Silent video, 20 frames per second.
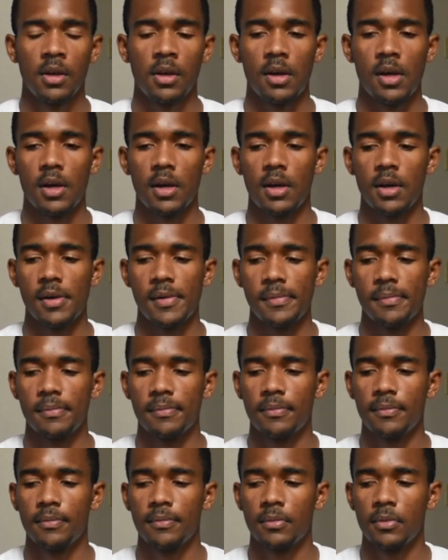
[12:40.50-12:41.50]

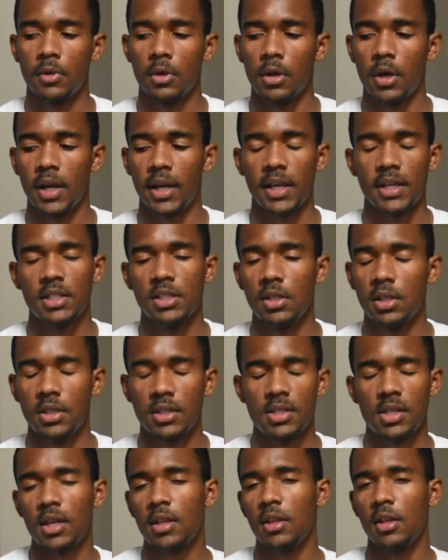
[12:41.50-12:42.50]
or I guess you could
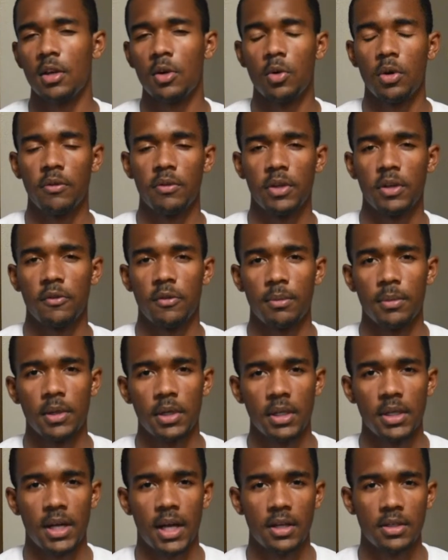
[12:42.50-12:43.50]
say the equivalent of $1
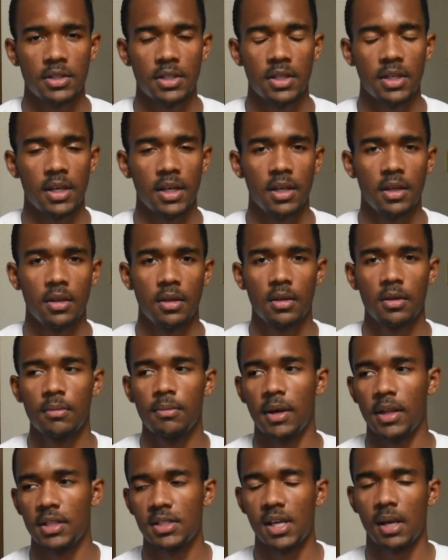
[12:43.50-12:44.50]
million today
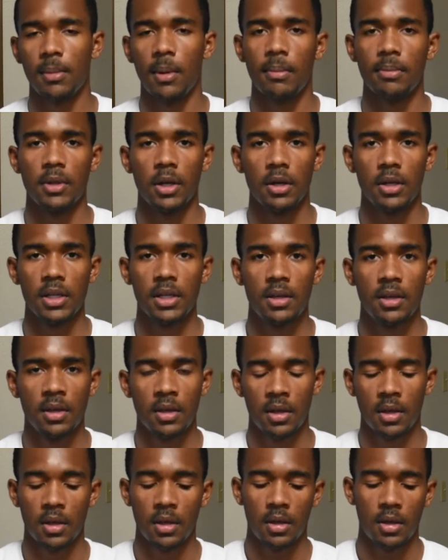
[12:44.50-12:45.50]
by the time I'm 30,
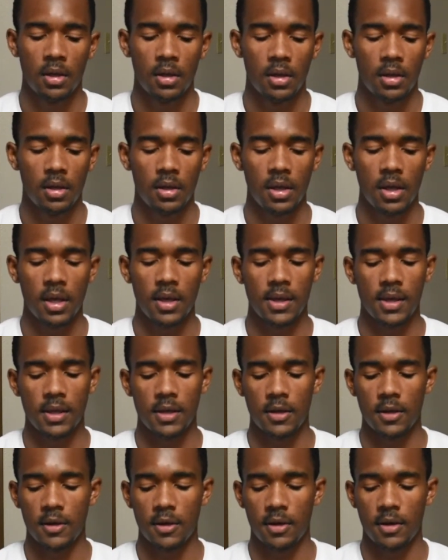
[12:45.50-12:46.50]

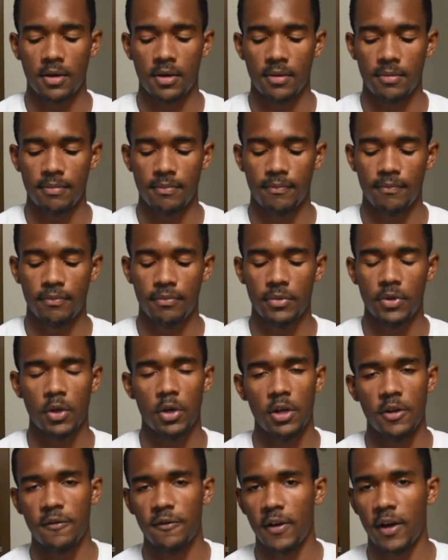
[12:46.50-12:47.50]
and
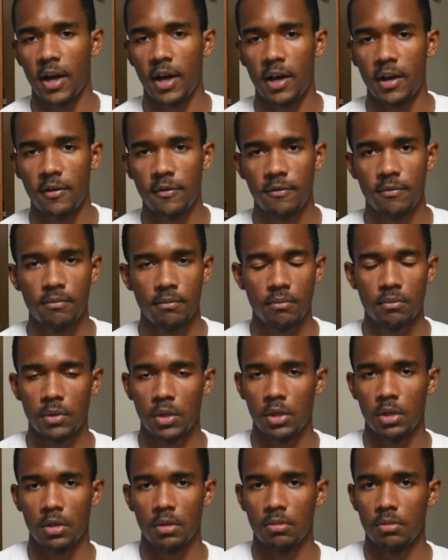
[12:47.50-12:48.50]
35,
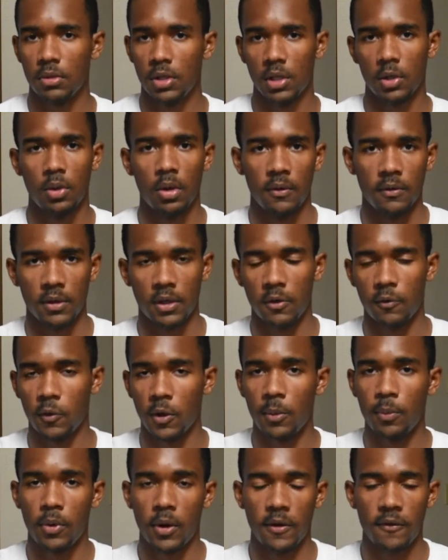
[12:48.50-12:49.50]
you know, the equivalent of
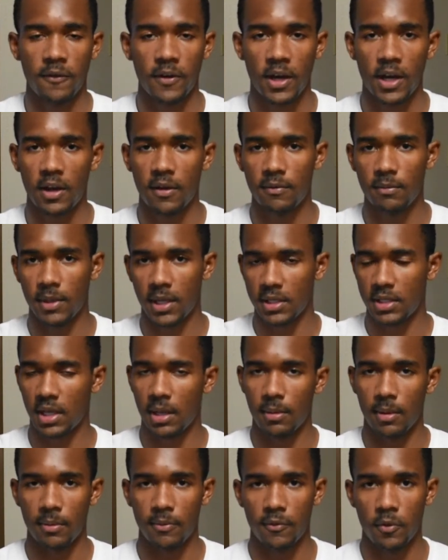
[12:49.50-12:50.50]
1.5 by the
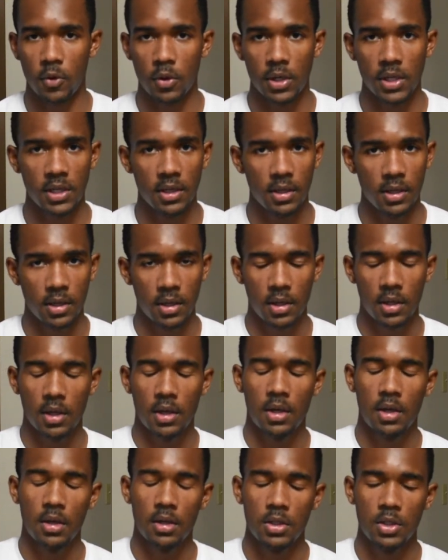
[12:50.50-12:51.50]
time I'm 40,
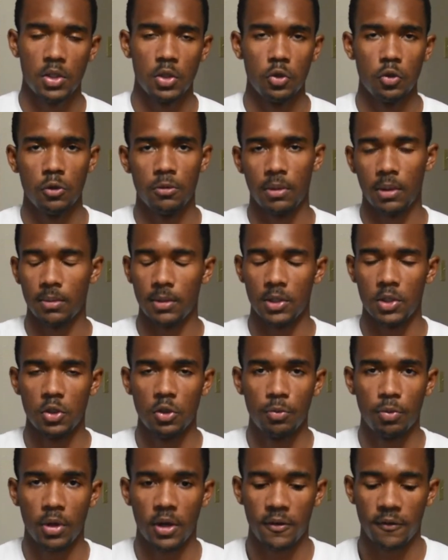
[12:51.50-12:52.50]
2, maybe
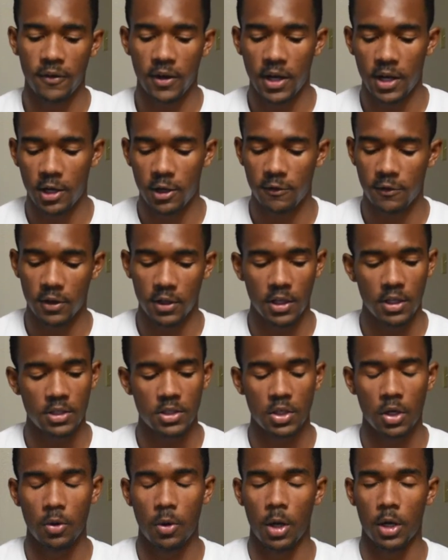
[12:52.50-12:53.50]
2.5, and then
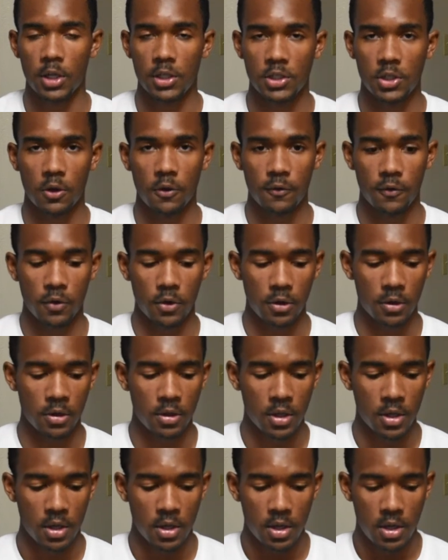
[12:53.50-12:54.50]
so on and so forth.
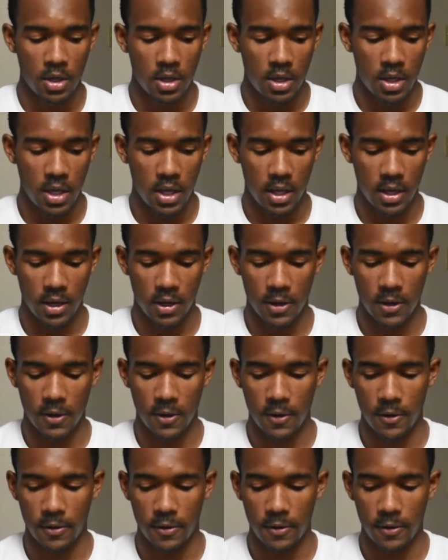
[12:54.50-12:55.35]
And